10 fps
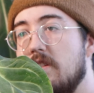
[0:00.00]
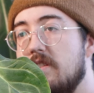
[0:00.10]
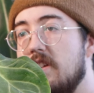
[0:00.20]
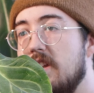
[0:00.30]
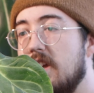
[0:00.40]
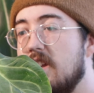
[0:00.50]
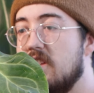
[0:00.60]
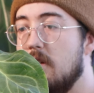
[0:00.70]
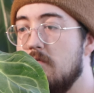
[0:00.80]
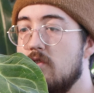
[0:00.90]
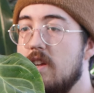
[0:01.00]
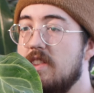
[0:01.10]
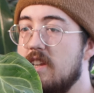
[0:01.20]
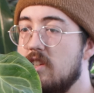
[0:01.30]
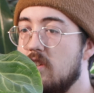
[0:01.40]
sitting in a
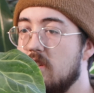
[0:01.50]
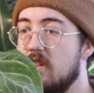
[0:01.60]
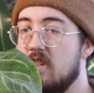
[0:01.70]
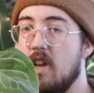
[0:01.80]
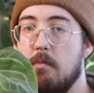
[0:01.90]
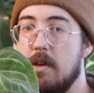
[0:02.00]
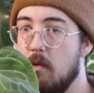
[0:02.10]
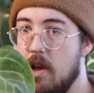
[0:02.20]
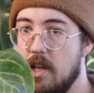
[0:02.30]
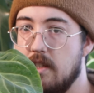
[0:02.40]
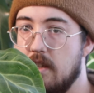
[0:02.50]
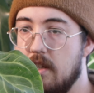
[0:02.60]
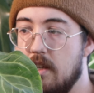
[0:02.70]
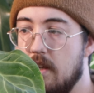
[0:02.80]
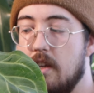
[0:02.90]
substrate that is just sopping wet,
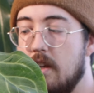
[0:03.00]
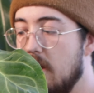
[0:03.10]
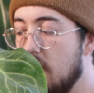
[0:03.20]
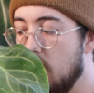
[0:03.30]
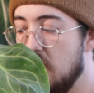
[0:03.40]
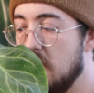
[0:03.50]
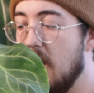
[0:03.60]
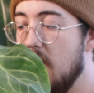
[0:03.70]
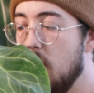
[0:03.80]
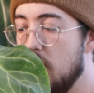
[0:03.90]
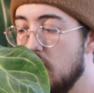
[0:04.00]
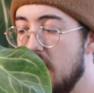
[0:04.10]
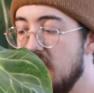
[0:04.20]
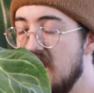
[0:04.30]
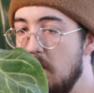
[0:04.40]
which is kind of what we're
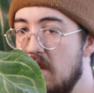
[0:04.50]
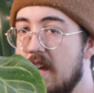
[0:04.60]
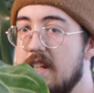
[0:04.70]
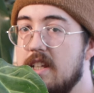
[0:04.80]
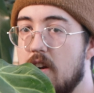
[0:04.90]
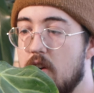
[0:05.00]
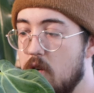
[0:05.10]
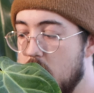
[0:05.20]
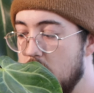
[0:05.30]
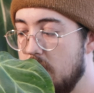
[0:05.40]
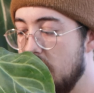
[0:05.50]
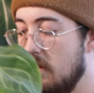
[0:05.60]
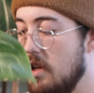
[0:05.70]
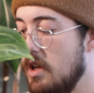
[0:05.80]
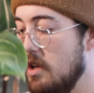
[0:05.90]
trying to emulate in our homes.
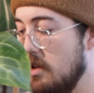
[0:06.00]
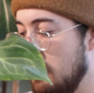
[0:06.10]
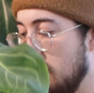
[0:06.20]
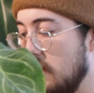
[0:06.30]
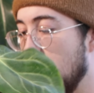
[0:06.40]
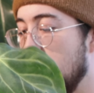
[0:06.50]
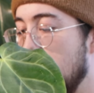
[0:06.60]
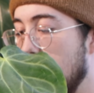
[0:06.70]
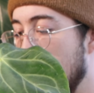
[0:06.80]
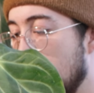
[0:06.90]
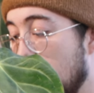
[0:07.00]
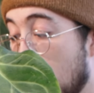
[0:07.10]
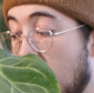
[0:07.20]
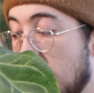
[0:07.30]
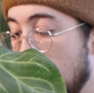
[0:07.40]
That's why we do,
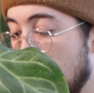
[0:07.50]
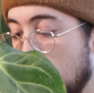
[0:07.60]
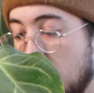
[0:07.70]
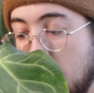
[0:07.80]
or I do,